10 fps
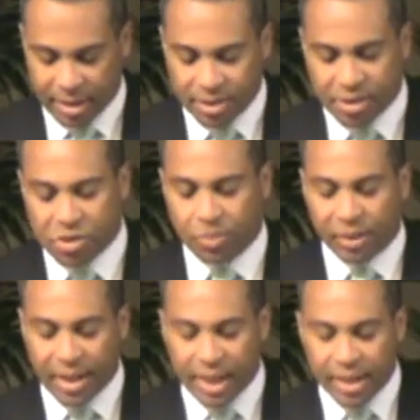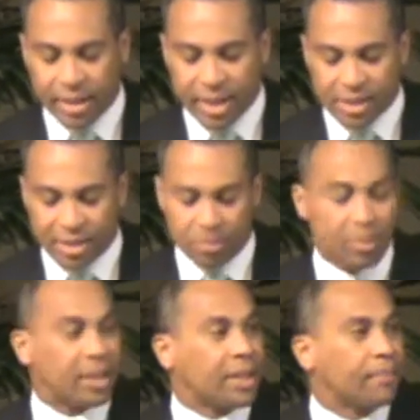It is as plain as
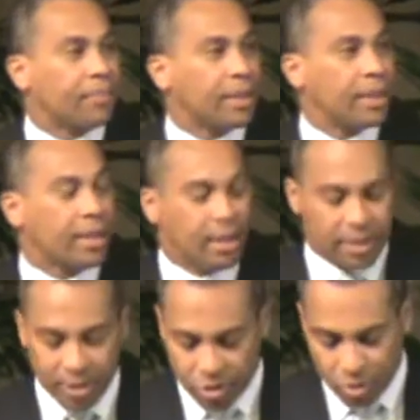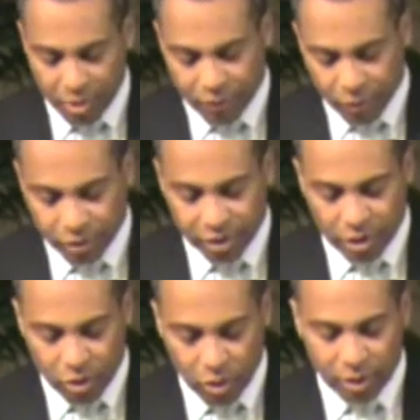can be that to reverse
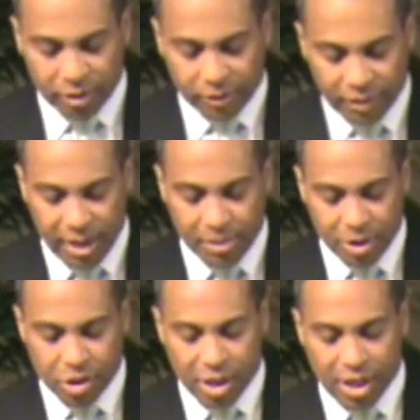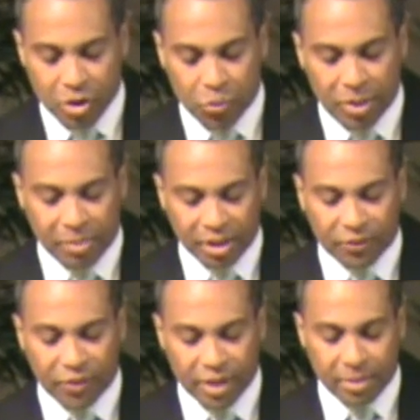the course of climate change, we
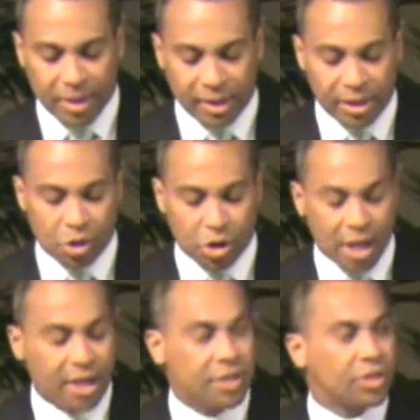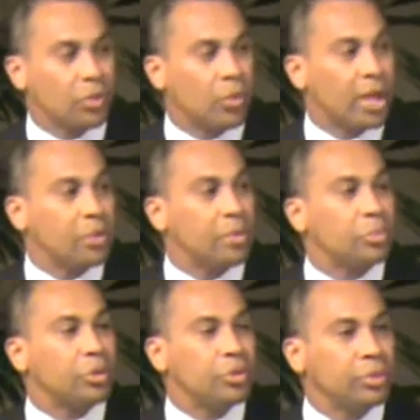must fundamentally change the way
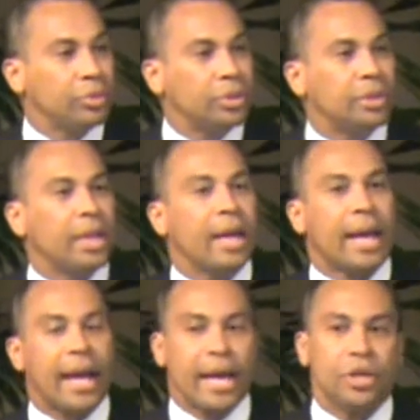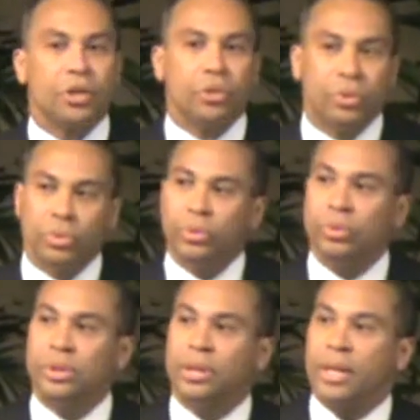we produce and
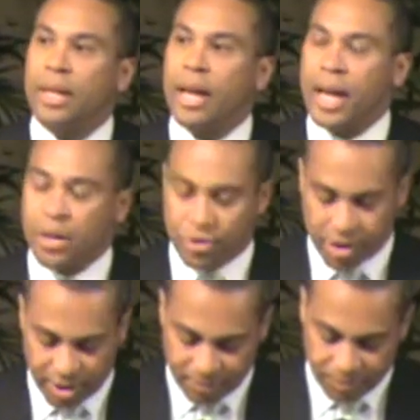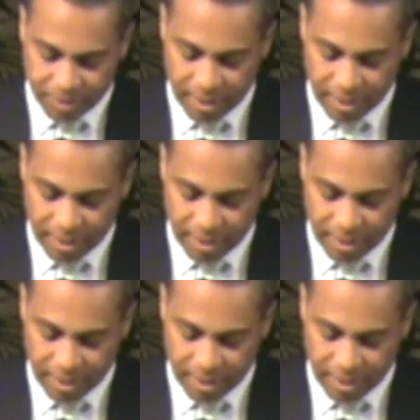use energy.